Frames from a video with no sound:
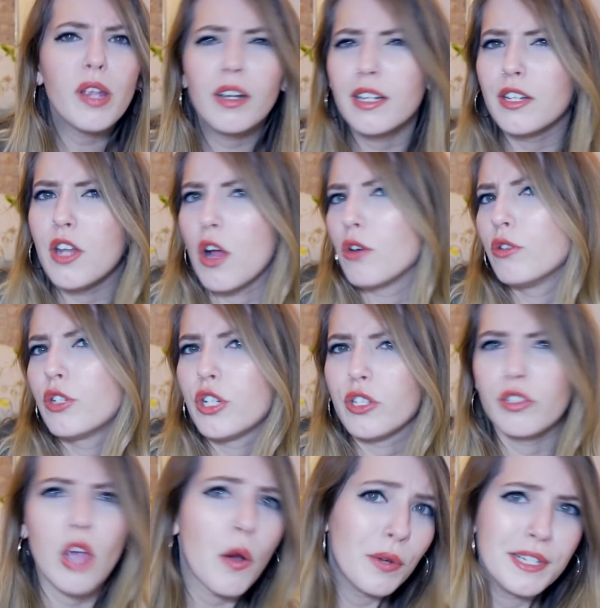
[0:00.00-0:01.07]
You already know
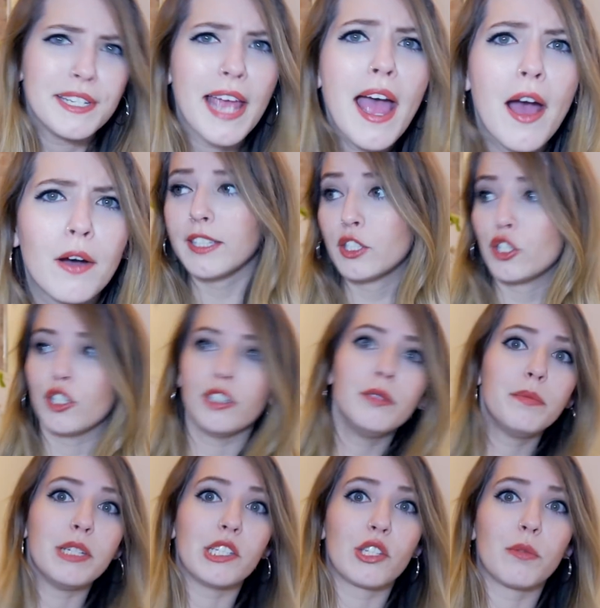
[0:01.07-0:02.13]
she's going down. It
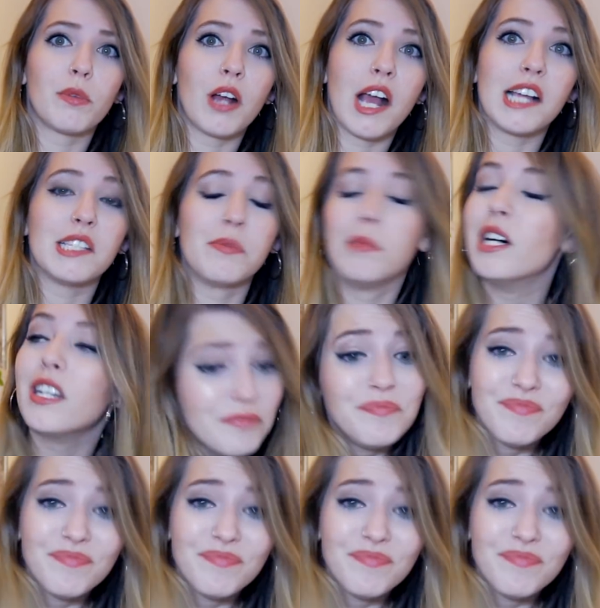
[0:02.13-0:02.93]
shouldn't be a surprise, but